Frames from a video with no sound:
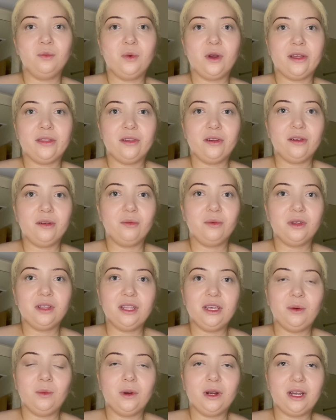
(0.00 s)
where they're
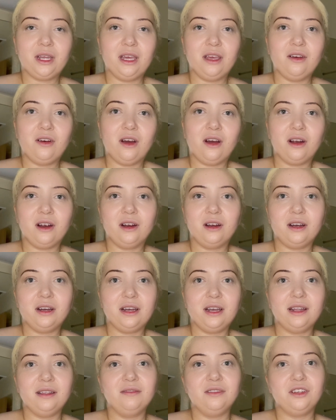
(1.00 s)
really working hard
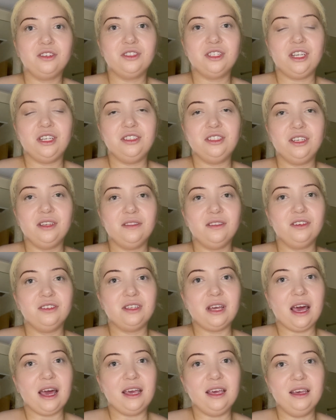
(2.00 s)
and they're changing their
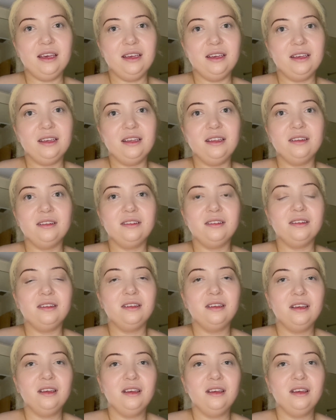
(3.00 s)
diet and